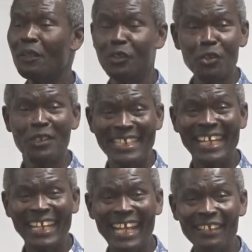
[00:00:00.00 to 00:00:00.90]
Do you
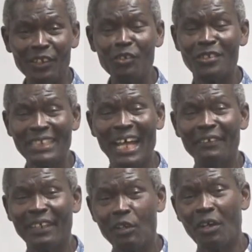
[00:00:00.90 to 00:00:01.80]
hear that? Do you see
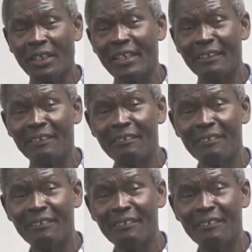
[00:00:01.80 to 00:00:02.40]
how they conquered?